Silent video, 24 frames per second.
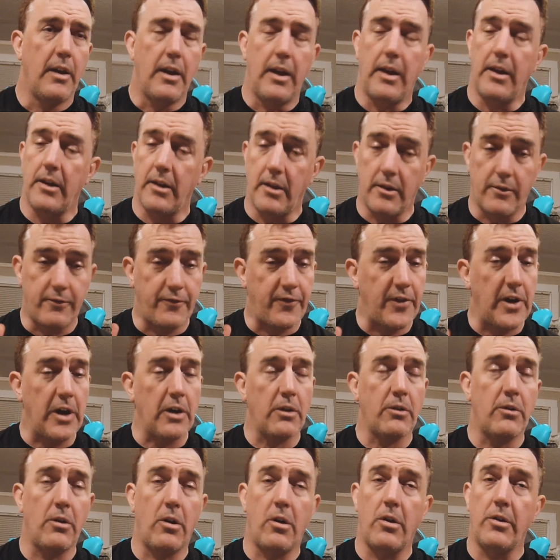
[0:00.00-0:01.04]
and
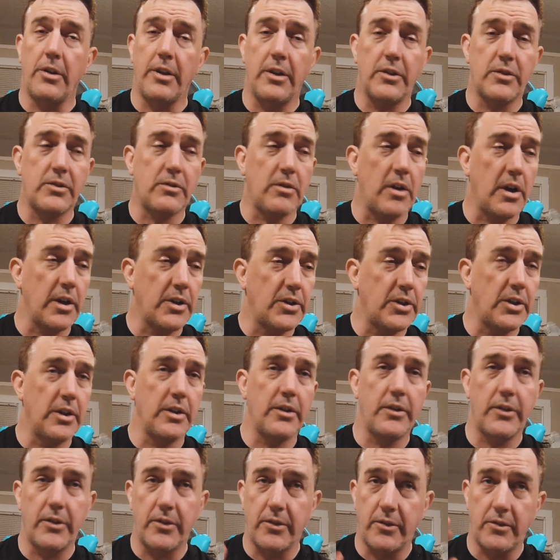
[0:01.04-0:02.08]
followed all the
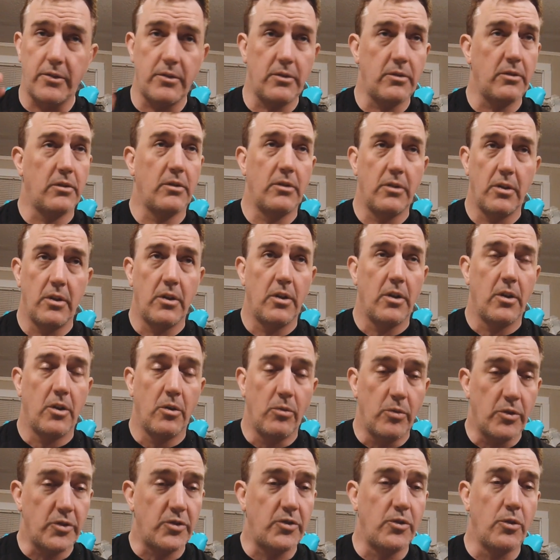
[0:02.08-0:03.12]
instructions,
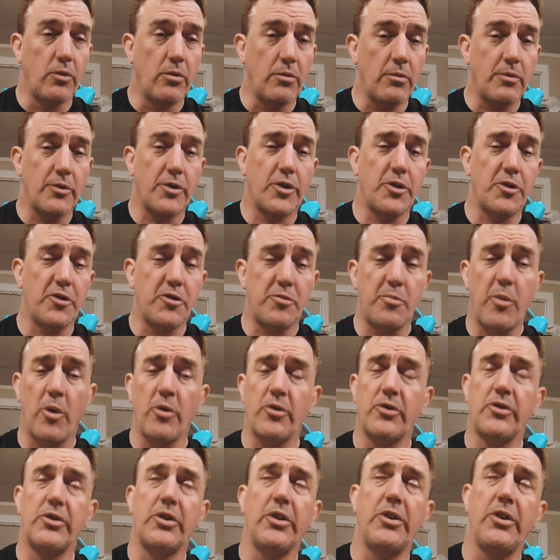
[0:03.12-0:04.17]
was doing what she was
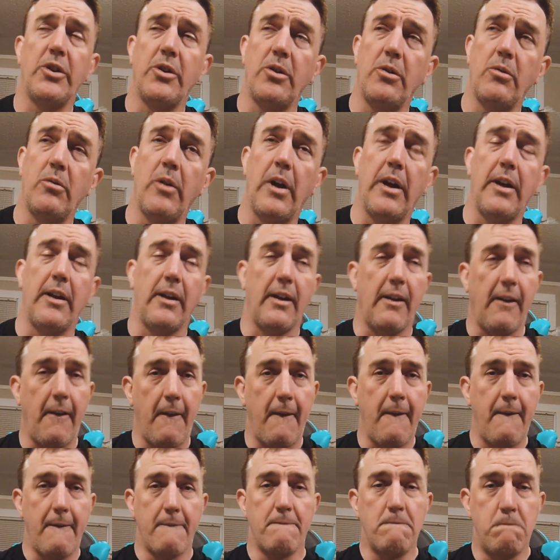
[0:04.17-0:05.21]
supposed to do, and
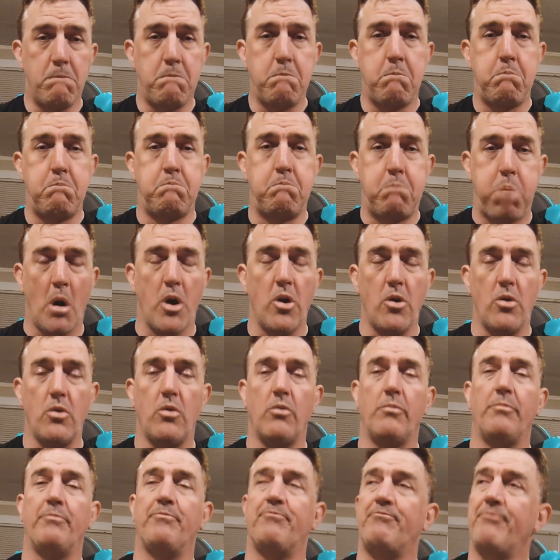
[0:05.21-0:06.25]

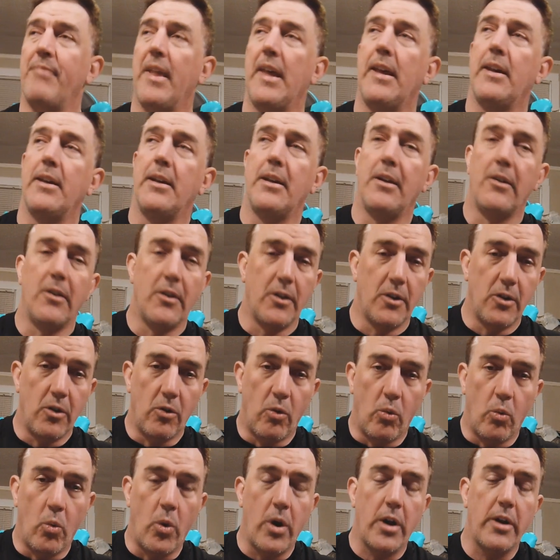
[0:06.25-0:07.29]
boom,
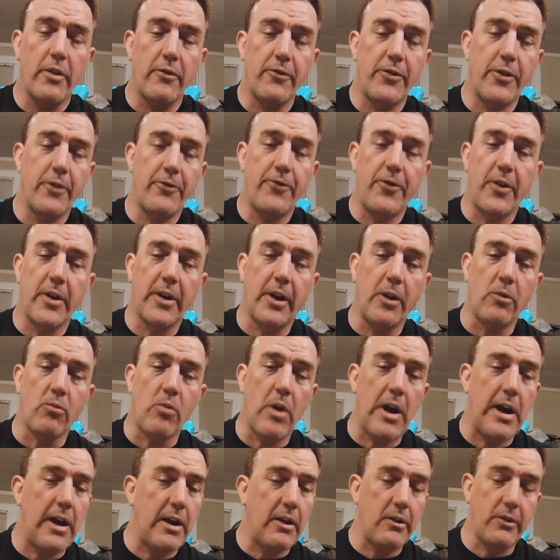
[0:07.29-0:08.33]
one of the fucking
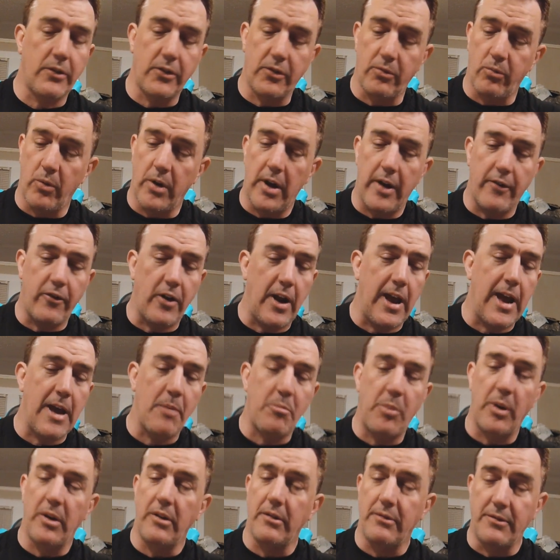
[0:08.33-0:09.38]
rounds, whatever
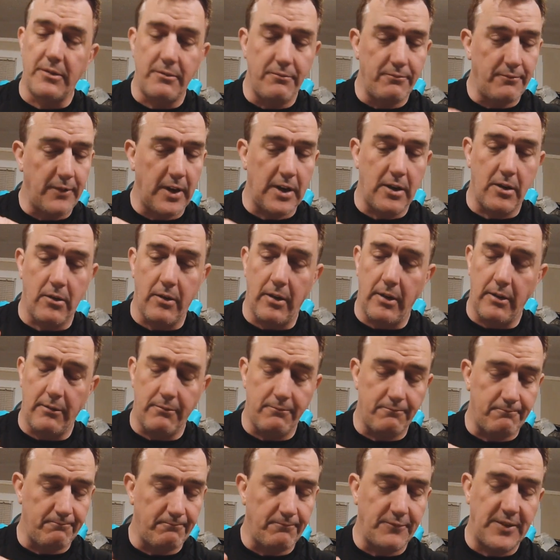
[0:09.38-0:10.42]
happened, it
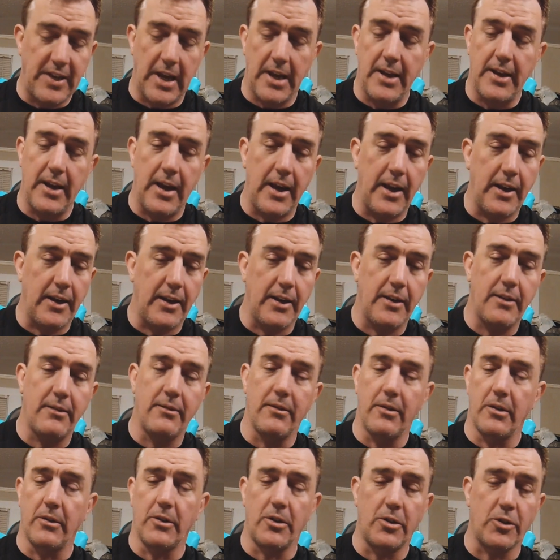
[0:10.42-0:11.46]

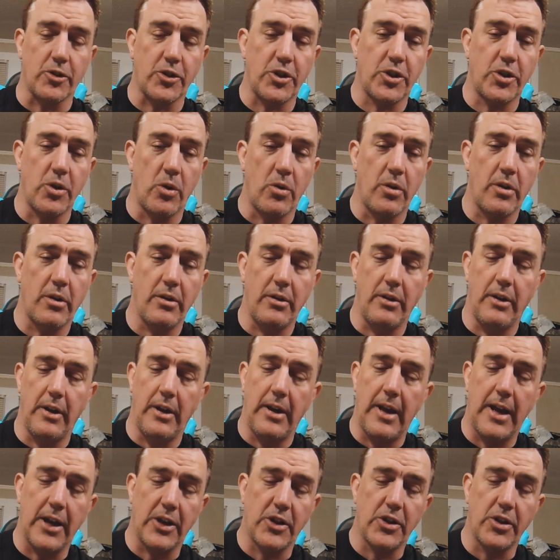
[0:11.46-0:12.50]
detonated a little short
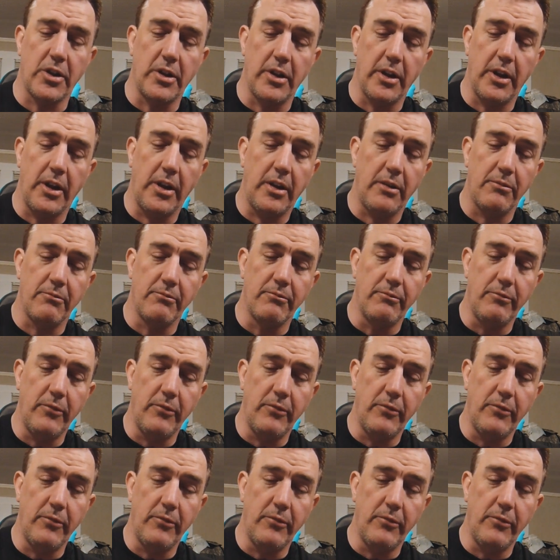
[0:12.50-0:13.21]
and actually,